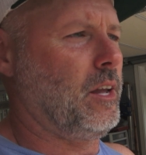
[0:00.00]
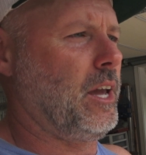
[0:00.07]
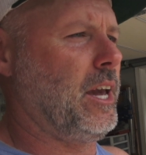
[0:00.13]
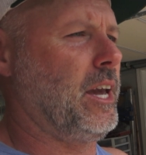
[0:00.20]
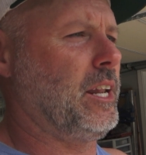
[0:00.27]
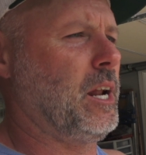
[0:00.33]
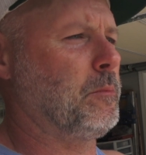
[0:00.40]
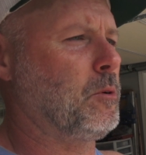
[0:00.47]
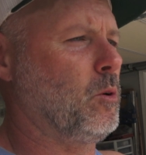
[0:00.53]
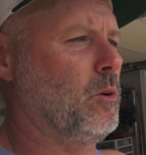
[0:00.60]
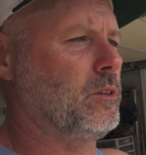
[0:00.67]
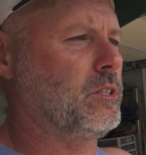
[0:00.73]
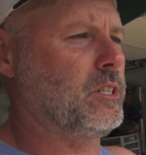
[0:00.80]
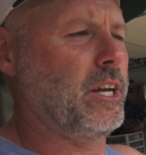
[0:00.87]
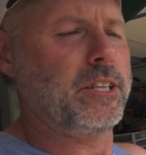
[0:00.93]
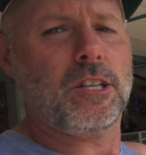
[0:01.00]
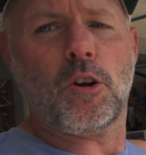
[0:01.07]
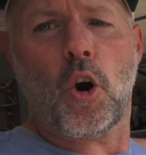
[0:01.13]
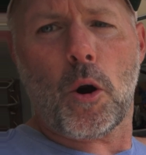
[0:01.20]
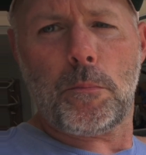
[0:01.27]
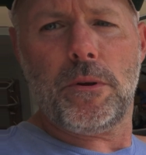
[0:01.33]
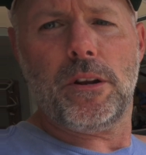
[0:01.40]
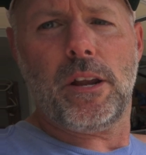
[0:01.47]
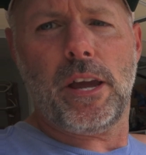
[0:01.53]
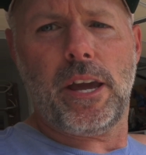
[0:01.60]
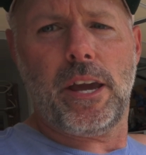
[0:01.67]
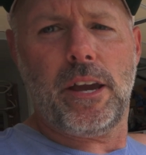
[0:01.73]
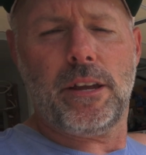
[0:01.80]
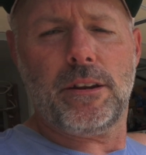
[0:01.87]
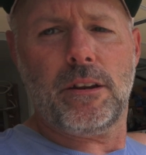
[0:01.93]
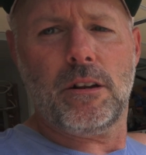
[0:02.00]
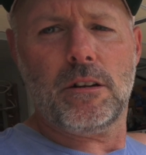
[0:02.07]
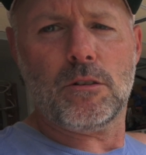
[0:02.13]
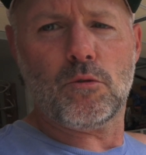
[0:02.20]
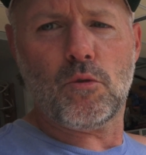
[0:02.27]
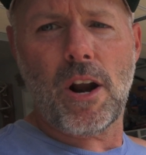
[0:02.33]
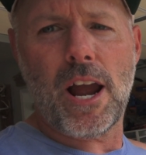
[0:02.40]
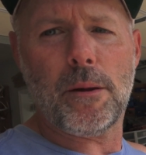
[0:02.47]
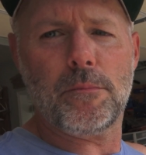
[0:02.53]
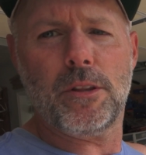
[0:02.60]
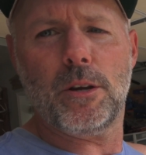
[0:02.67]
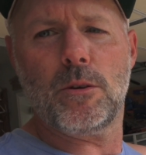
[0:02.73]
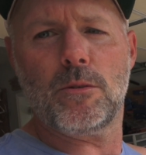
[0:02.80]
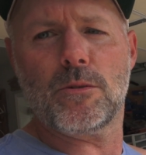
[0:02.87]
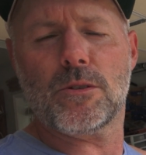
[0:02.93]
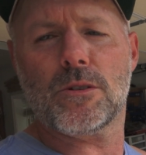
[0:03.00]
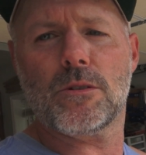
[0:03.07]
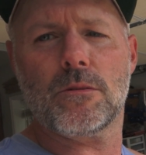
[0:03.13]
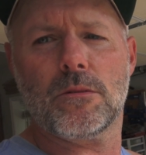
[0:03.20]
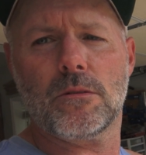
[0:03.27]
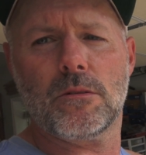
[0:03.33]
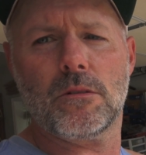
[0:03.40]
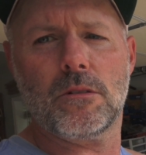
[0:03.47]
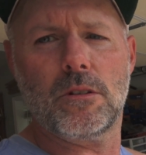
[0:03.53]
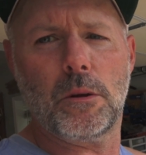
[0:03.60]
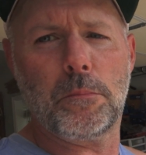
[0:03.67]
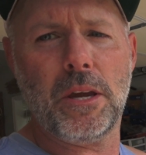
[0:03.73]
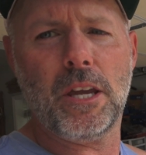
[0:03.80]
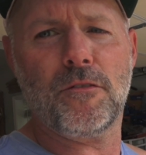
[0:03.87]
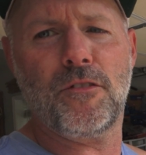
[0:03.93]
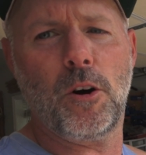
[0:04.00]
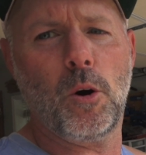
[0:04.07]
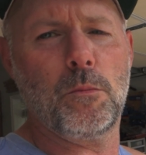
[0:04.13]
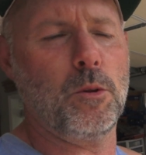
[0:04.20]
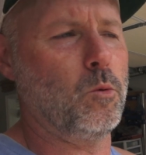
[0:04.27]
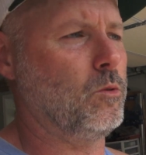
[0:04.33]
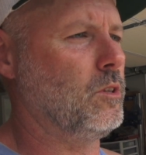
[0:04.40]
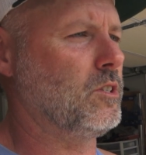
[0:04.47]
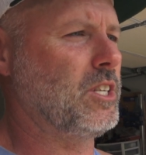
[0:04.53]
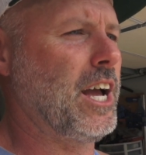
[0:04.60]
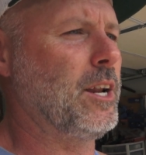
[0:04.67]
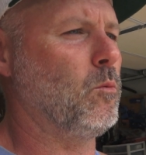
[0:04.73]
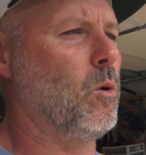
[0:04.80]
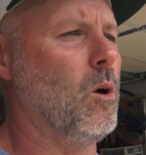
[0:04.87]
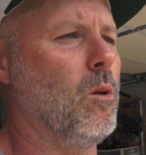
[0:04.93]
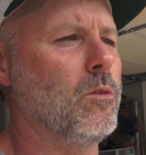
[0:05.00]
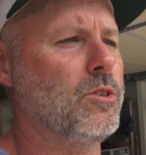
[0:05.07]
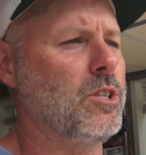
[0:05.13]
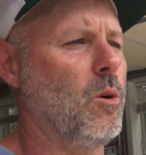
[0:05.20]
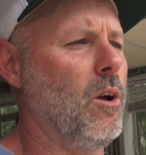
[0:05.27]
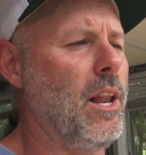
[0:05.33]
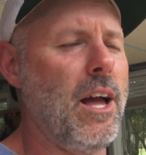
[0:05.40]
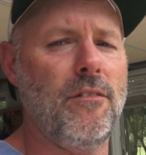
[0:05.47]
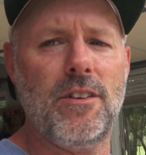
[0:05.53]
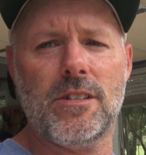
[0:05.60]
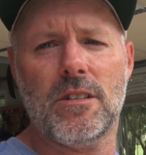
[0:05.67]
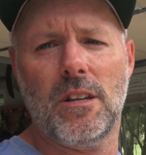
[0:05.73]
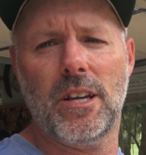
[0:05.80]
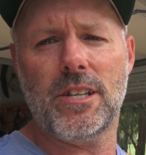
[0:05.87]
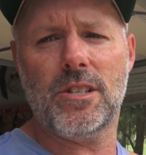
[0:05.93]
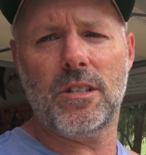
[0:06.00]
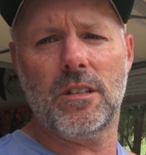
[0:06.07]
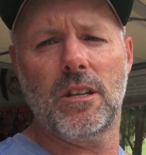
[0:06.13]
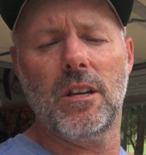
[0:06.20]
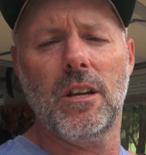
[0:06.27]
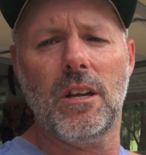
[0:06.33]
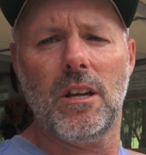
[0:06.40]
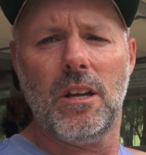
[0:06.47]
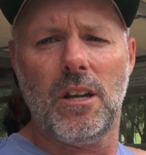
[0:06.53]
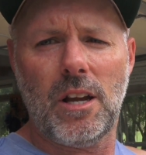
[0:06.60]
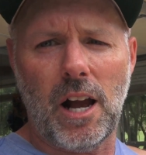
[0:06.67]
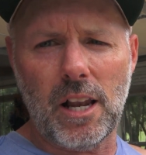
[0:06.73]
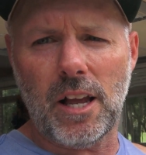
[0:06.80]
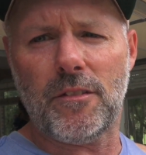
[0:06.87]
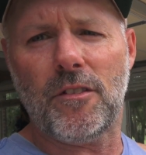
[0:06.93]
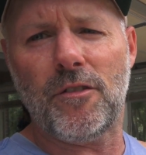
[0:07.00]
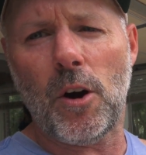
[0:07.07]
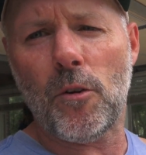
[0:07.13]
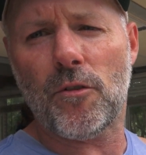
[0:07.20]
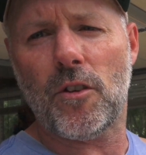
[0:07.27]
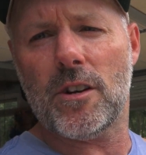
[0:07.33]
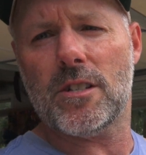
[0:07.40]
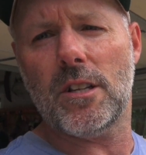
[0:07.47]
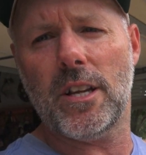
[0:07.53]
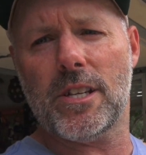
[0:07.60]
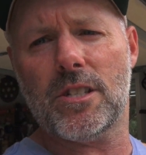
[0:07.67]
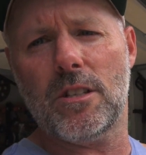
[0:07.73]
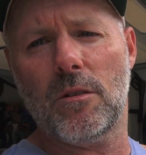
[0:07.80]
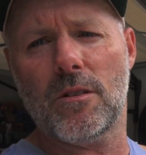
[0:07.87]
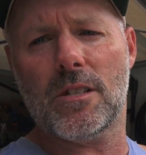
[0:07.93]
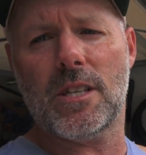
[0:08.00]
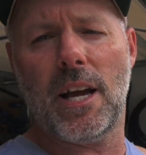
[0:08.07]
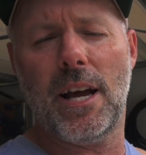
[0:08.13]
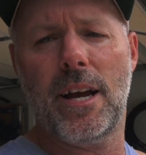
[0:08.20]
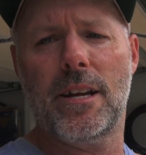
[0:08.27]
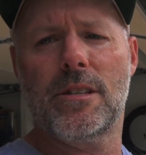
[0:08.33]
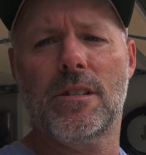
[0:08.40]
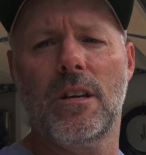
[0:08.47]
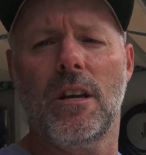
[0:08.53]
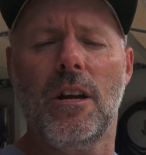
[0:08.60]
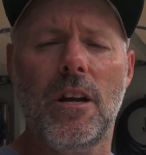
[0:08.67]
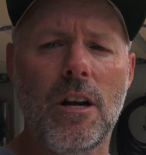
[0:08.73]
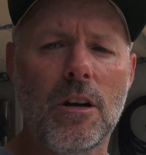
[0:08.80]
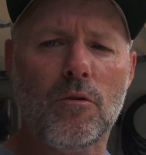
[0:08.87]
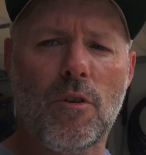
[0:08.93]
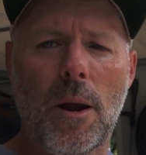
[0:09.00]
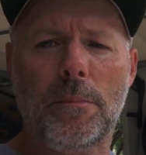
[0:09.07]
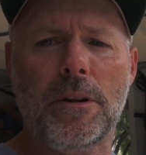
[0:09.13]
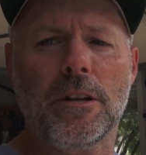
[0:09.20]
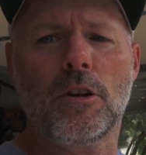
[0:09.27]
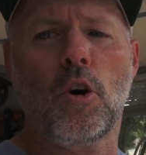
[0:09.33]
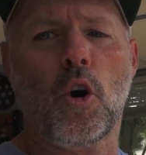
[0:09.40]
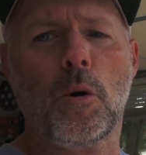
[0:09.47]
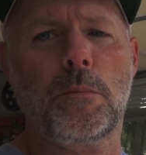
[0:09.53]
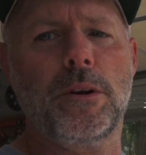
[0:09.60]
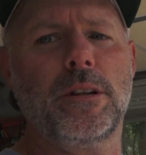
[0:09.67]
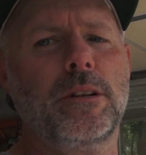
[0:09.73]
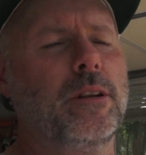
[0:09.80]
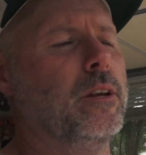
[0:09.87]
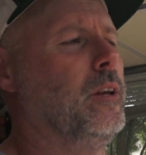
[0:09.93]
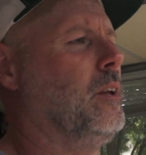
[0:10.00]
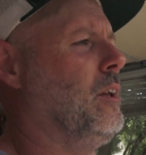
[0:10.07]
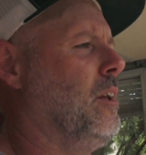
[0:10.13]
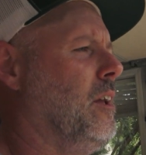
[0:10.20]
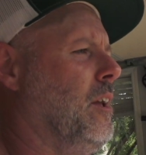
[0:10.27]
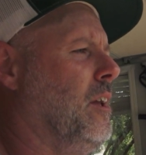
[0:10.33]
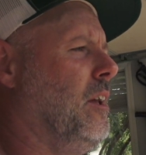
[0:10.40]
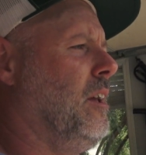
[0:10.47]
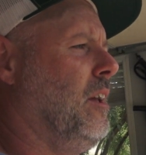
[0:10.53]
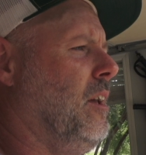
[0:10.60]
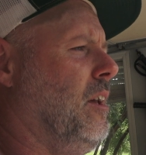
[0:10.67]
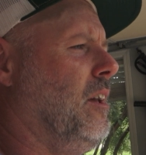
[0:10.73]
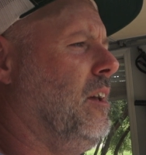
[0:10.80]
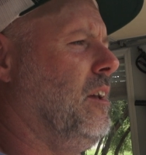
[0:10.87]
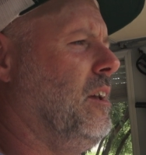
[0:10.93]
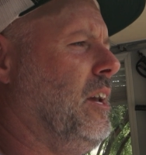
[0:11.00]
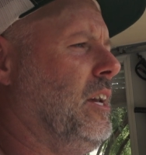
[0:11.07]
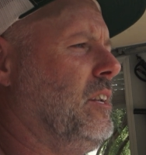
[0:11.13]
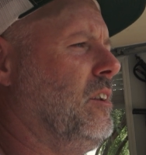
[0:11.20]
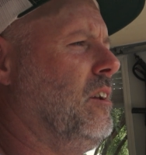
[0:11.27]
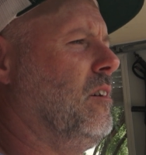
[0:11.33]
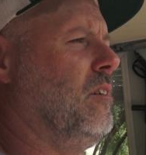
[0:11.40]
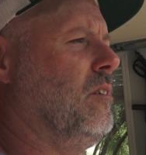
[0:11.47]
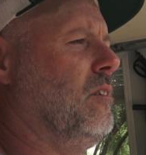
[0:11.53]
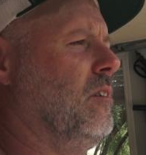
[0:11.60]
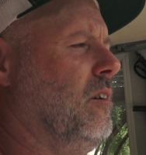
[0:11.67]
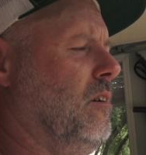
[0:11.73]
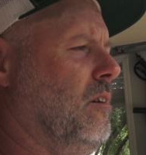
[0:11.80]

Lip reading: And I'm going to take the carpet and wrap the pink foam, the side walls, so I'll have insulation. I'll have the foam for insulation on the sides, wrapped in carpet, and I'm